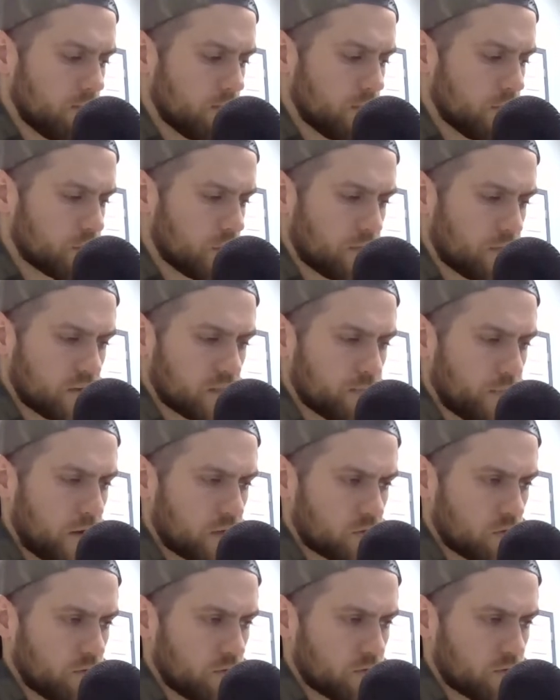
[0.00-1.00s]
There's nothing
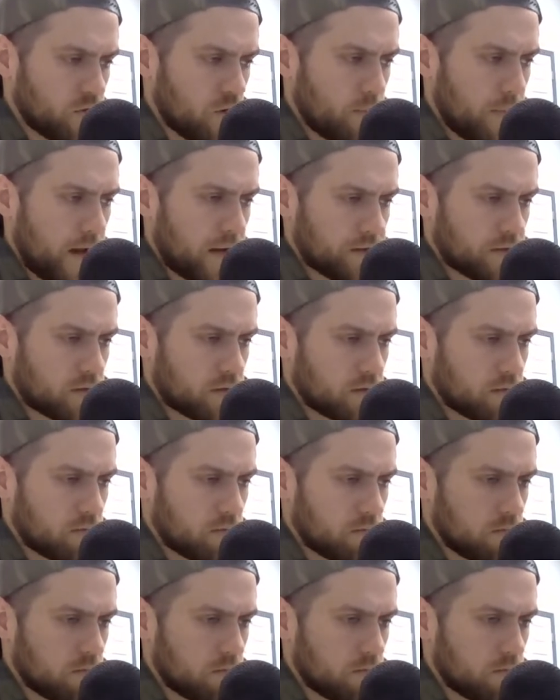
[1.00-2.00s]
special. There's no magic
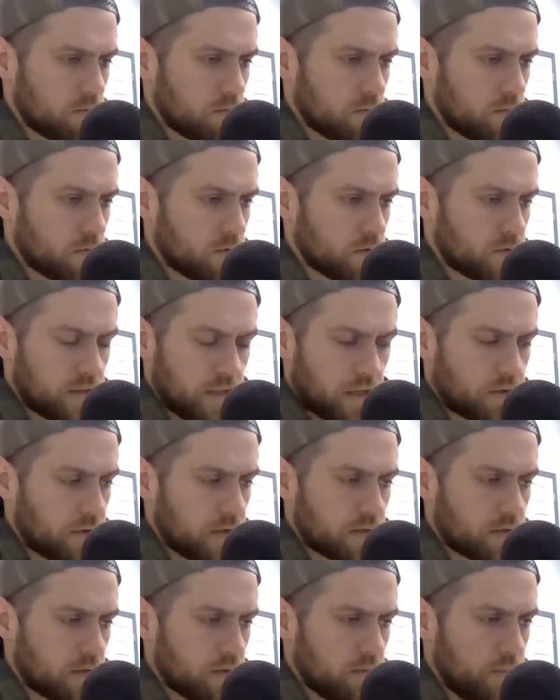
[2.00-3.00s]
or
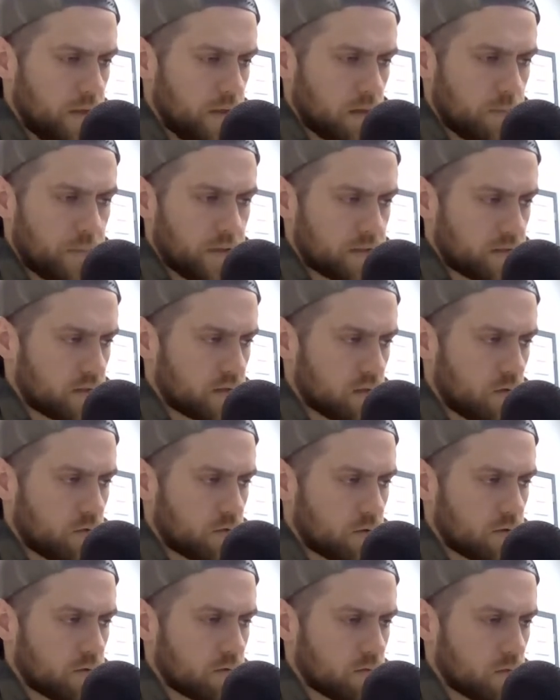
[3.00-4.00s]
secret to being a business
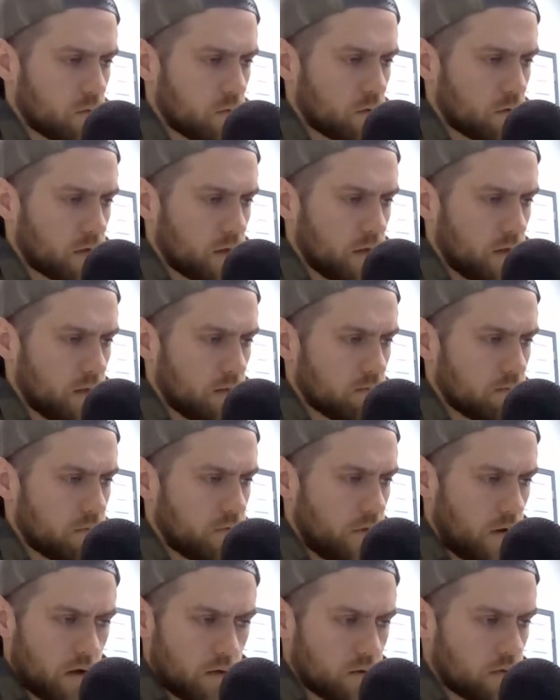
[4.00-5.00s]
owner or a
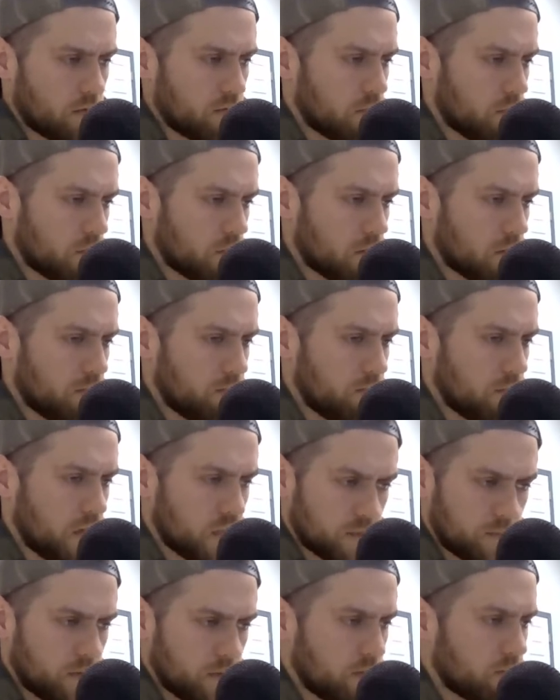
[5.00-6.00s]
father or a
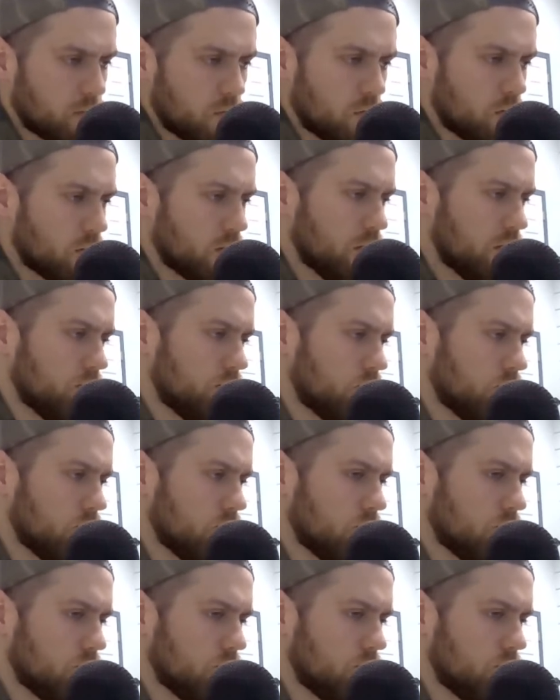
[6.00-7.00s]
husband or a
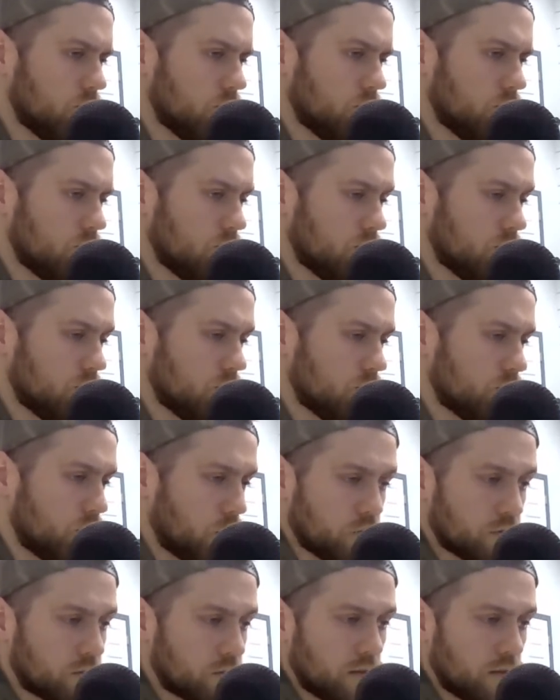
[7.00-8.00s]

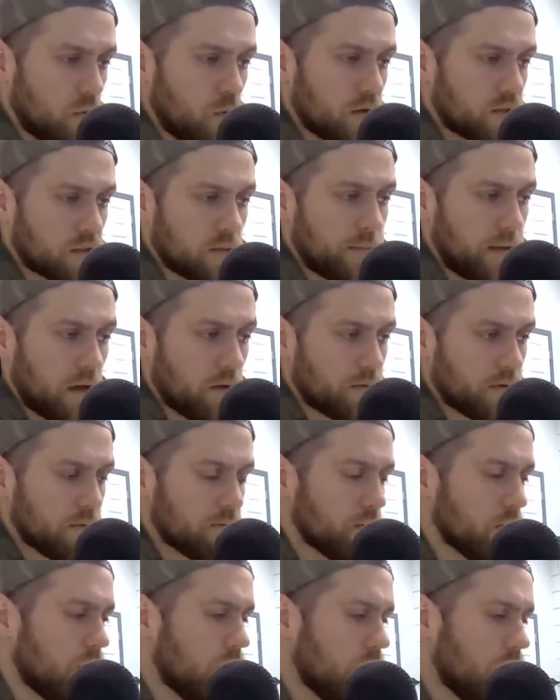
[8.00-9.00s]
person that wants to be
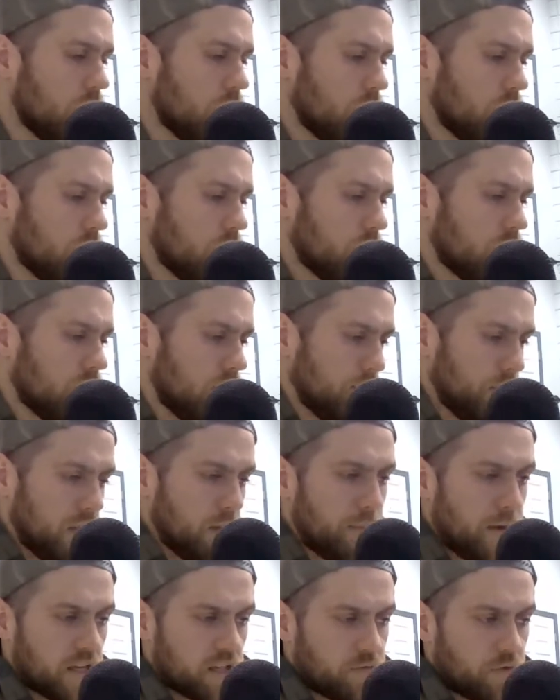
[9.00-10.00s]
healthy and be
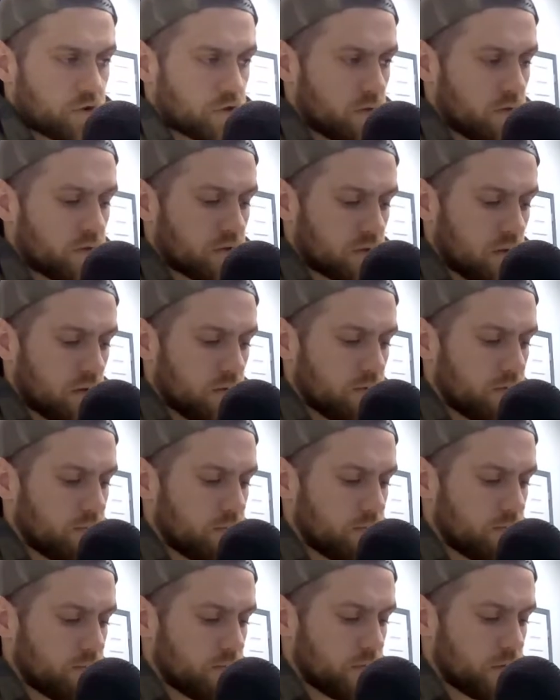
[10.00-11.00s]
the best version of yourself.
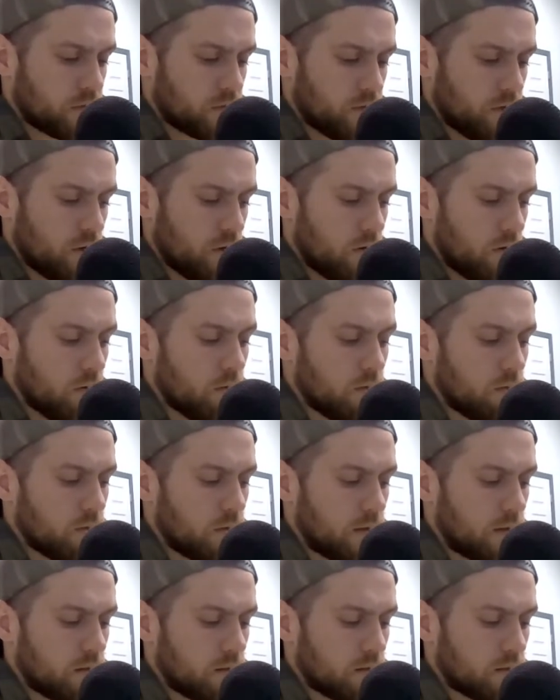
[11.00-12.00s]
There's no
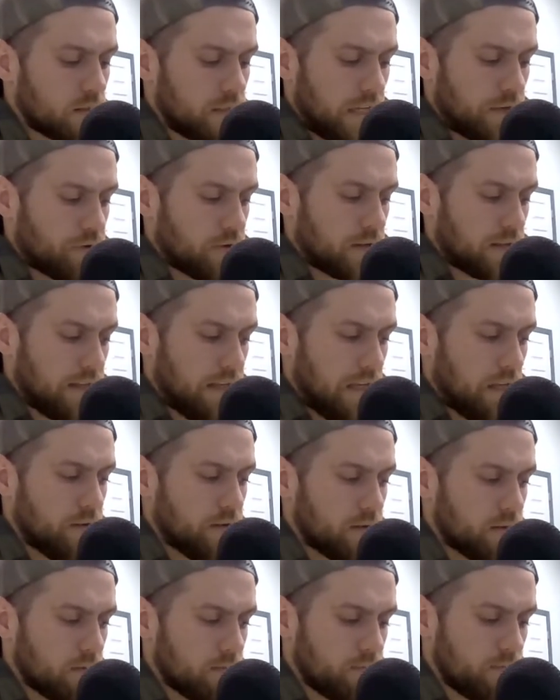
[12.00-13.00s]
secret key
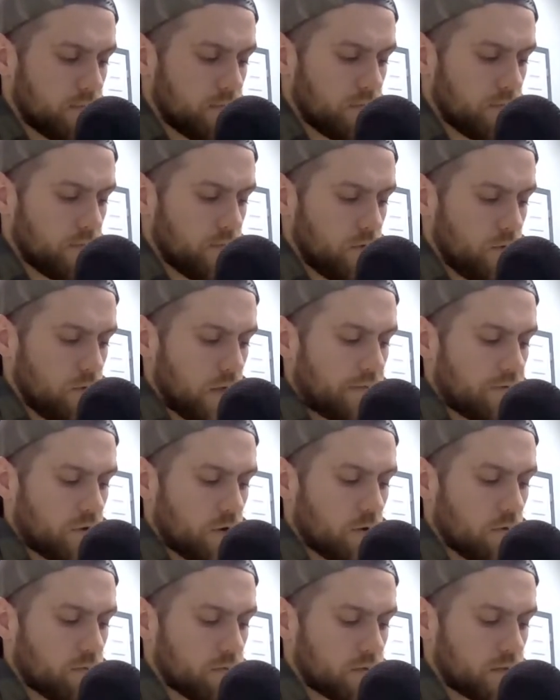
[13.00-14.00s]
that you have
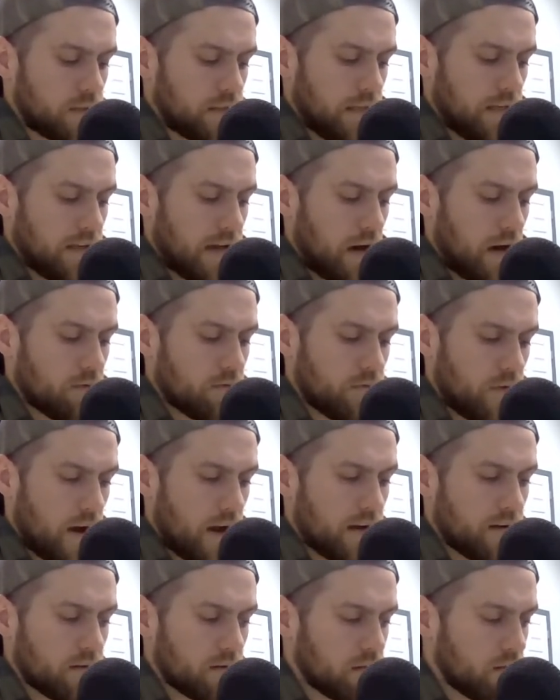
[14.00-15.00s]
to go seek out and
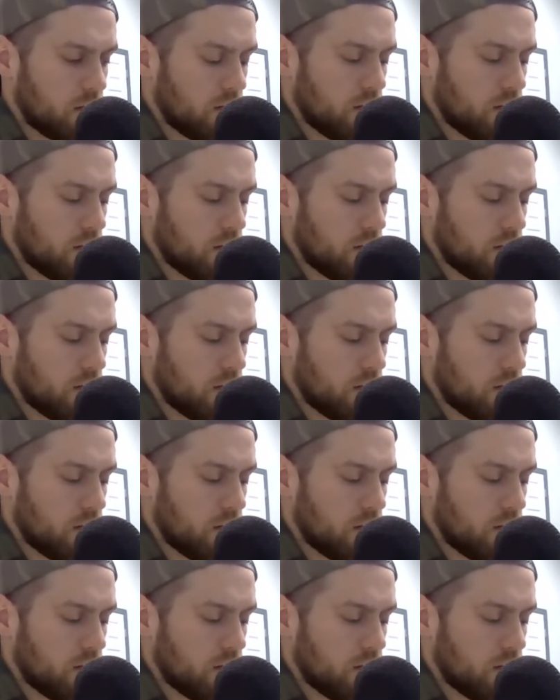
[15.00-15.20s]
find.